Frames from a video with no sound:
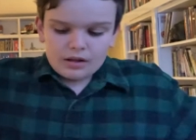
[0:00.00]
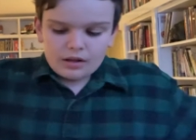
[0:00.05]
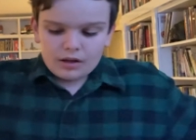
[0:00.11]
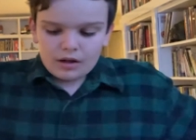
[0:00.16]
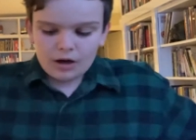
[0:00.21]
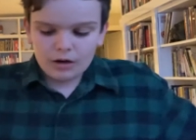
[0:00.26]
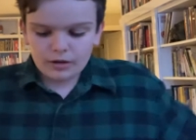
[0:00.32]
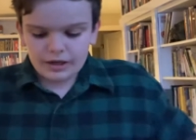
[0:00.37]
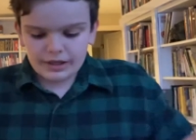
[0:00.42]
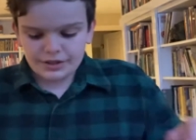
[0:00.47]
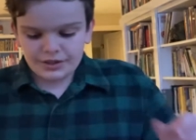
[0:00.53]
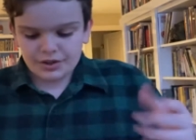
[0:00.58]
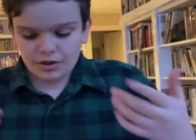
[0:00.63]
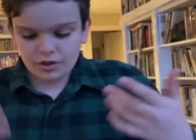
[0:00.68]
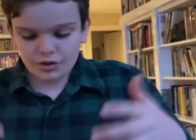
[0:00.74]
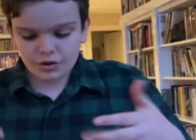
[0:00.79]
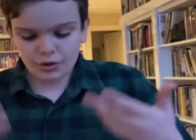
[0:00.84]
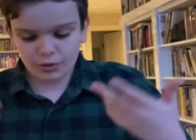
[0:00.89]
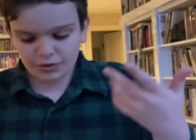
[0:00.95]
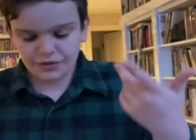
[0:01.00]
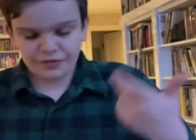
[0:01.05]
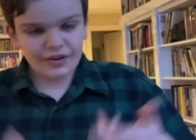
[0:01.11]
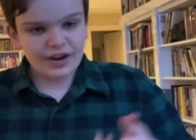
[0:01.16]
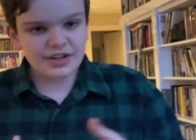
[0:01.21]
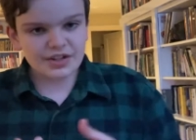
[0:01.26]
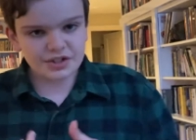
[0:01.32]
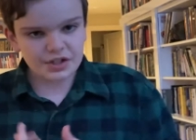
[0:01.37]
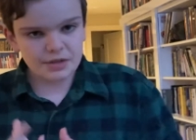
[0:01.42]
Alright, so it's
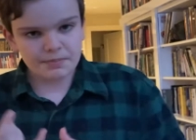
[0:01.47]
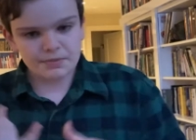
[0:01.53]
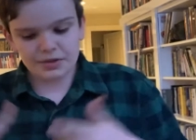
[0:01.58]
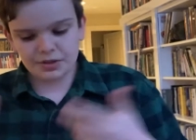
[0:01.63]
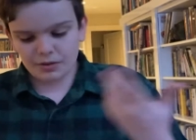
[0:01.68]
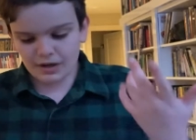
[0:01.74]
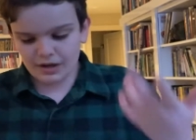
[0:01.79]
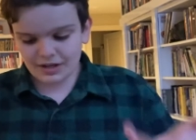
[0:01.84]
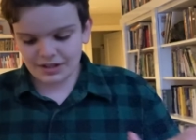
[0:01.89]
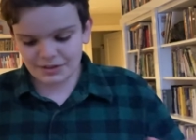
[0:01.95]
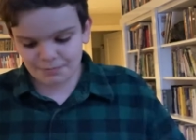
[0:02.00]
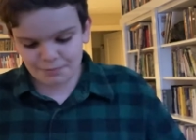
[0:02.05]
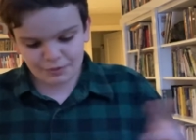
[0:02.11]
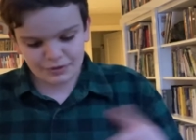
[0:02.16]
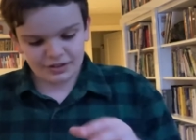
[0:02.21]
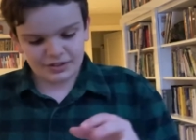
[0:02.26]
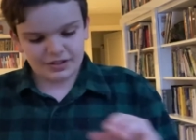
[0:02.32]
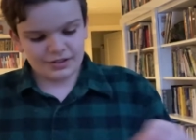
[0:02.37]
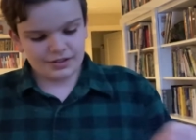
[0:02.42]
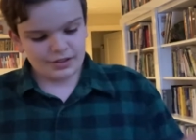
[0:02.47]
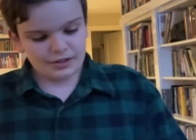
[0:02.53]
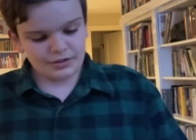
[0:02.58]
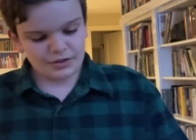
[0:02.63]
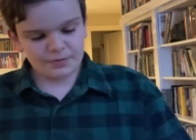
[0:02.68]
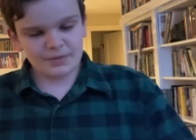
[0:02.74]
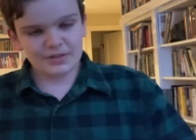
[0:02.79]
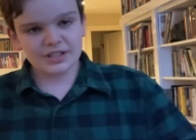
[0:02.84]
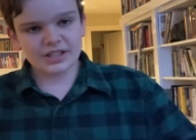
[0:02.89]
fast shipped to you, and it's pretty detailed.
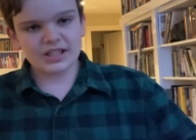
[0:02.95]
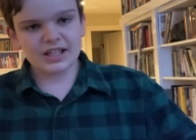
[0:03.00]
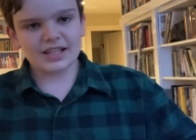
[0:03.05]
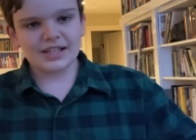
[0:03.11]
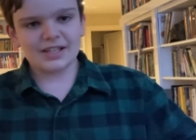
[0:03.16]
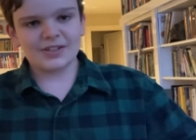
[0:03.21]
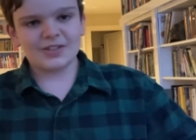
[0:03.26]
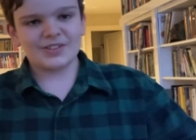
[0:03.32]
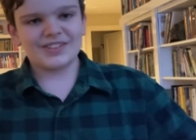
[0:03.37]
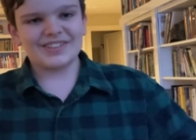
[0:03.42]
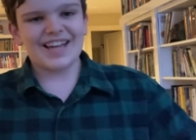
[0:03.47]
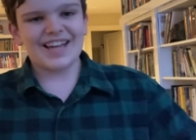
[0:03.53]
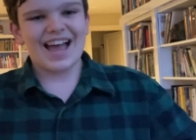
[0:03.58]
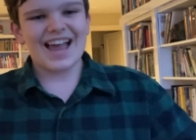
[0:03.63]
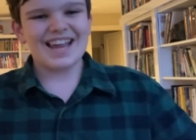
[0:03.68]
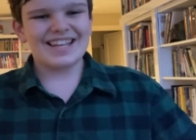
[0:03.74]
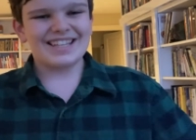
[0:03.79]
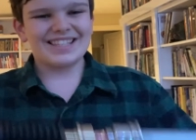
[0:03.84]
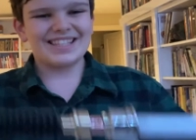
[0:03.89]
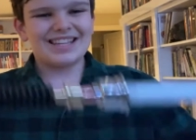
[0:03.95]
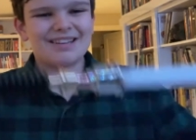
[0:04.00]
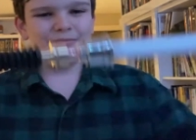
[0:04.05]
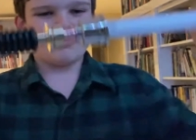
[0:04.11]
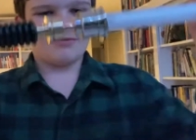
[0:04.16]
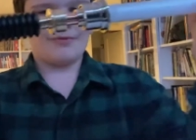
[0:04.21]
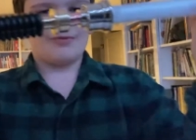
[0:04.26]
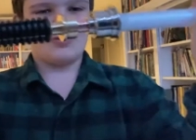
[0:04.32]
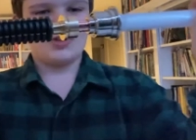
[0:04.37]
It's basically like your diet Saber
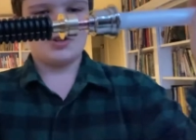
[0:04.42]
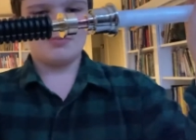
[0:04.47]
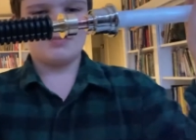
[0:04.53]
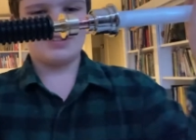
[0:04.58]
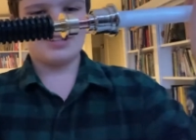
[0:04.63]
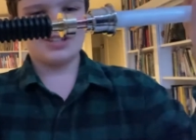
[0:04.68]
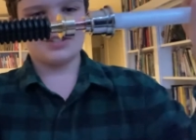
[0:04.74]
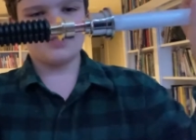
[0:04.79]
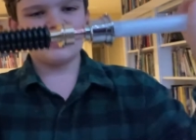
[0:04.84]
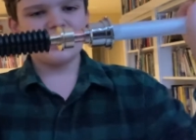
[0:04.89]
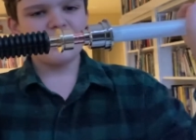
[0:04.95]
Forge, because if they